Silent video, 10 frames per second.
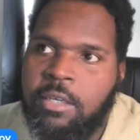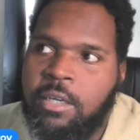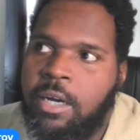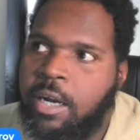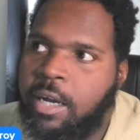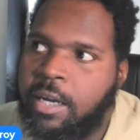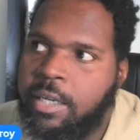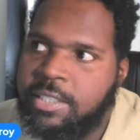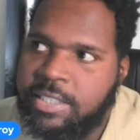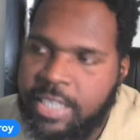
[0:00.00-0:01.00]
the
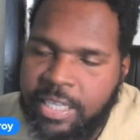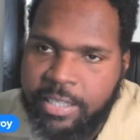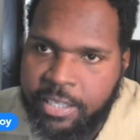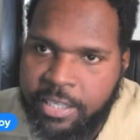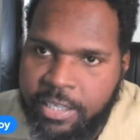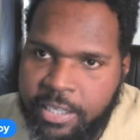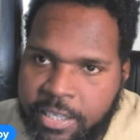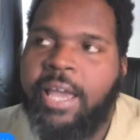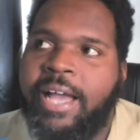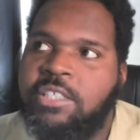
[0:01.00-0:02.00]
city leaders,
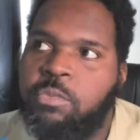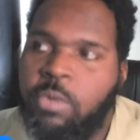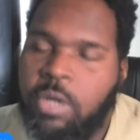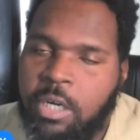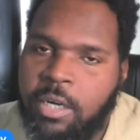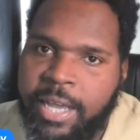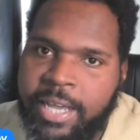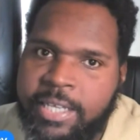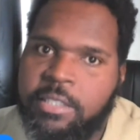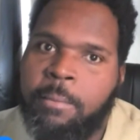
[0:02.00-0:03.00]
as well
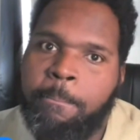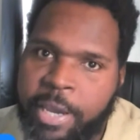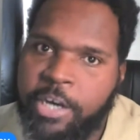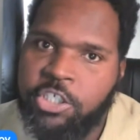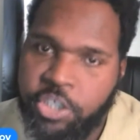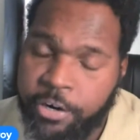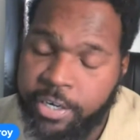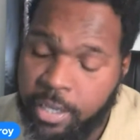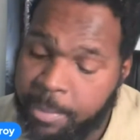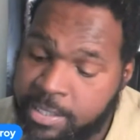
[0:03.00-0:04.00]
as Mayor Jerry
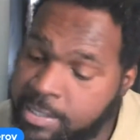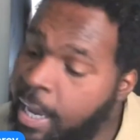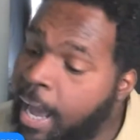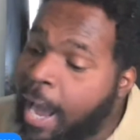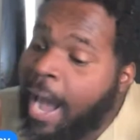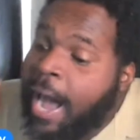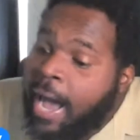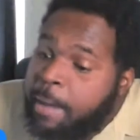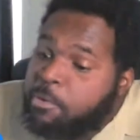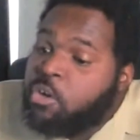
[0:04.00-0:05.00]
Demings.
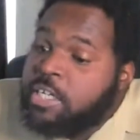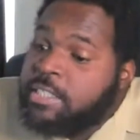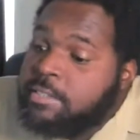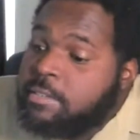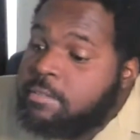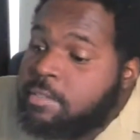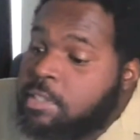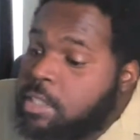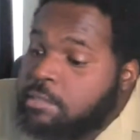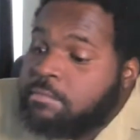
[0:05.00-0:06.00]
I'm going to
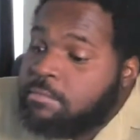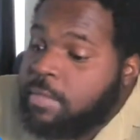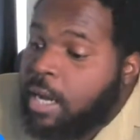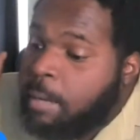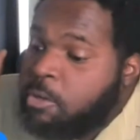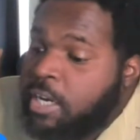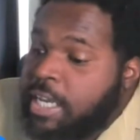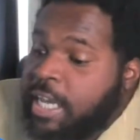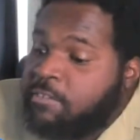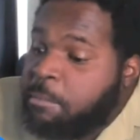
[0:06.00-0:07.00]

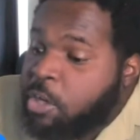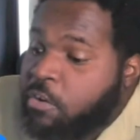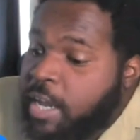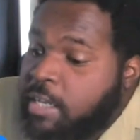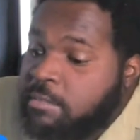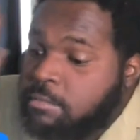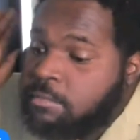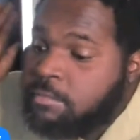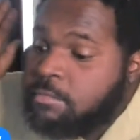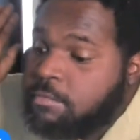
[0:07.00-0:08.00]
give him the credit.
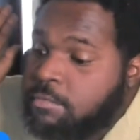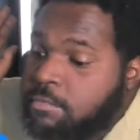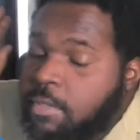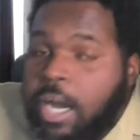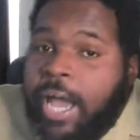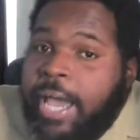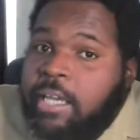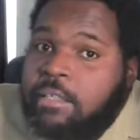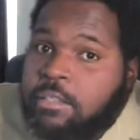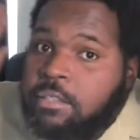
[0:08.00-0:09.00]
All right.
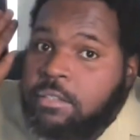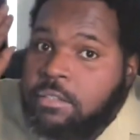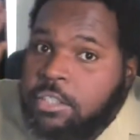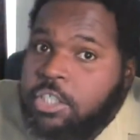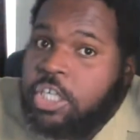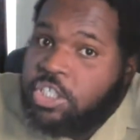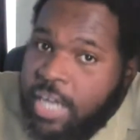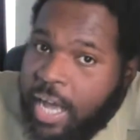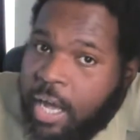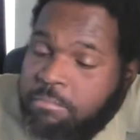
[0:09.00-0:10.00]
Good
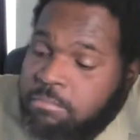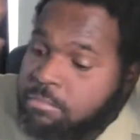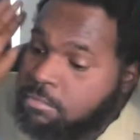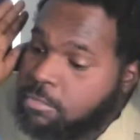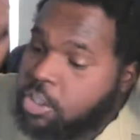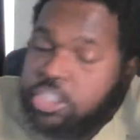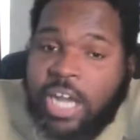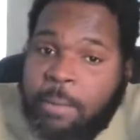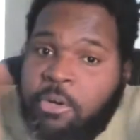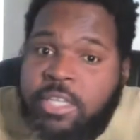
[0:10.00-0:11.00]
job. Good
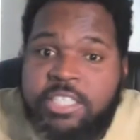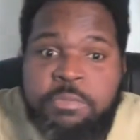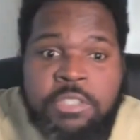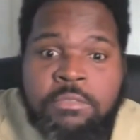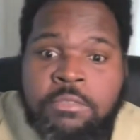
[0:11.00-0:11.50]
job on this one.